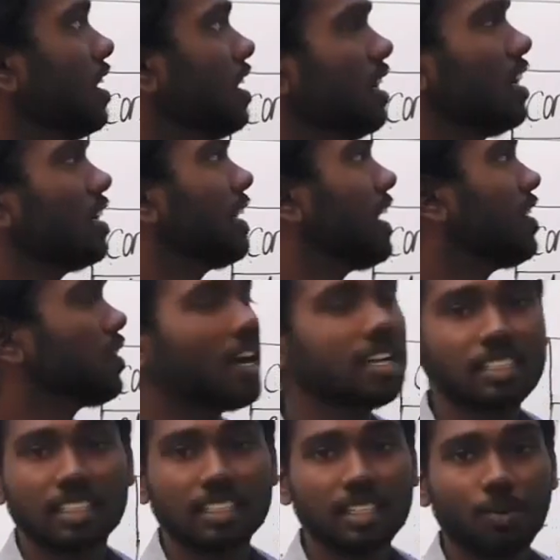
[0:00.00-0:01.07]
Can you guys
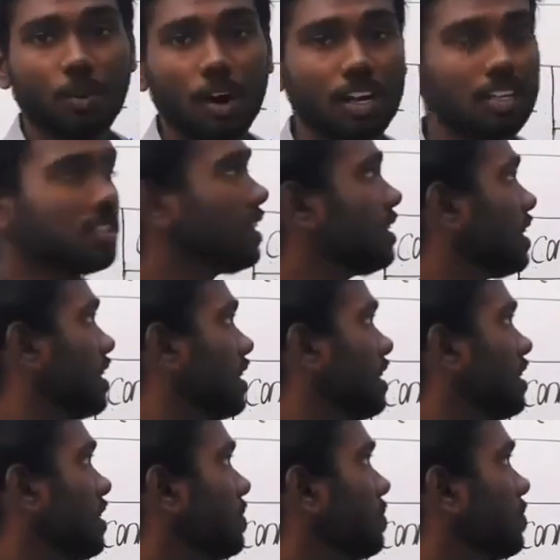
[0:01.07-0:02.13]
guess it? What is written
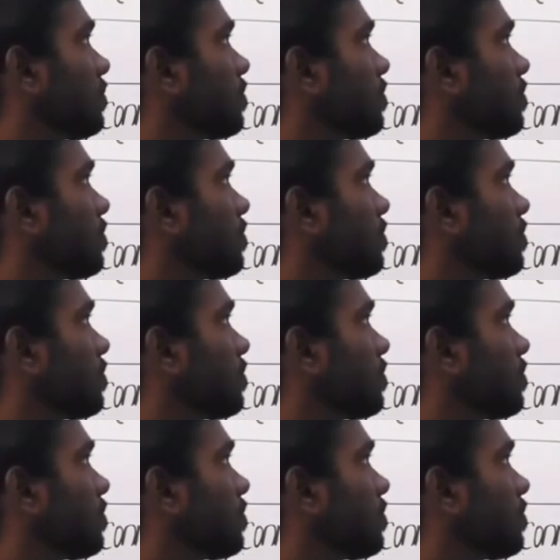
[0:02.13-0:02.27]
here?